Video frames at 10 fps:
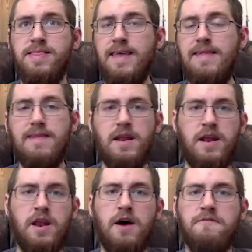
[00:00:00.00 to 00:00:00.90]
decent
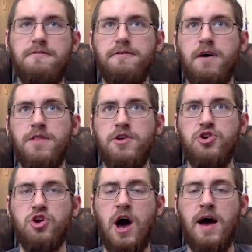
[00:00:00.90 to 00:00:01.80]
enough on the
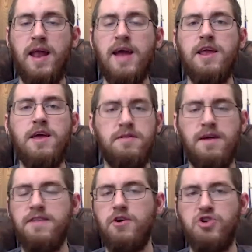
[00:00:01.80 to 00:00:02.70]
shot, and he
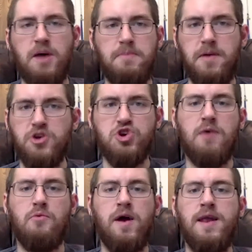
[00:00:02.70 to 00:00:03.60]
does a good job of being
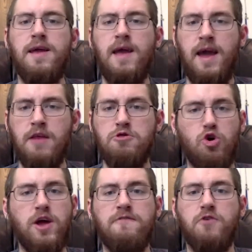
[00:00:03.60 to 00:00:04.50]
shot ready and
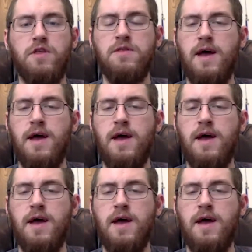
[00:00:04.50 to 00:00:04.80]
looking for the,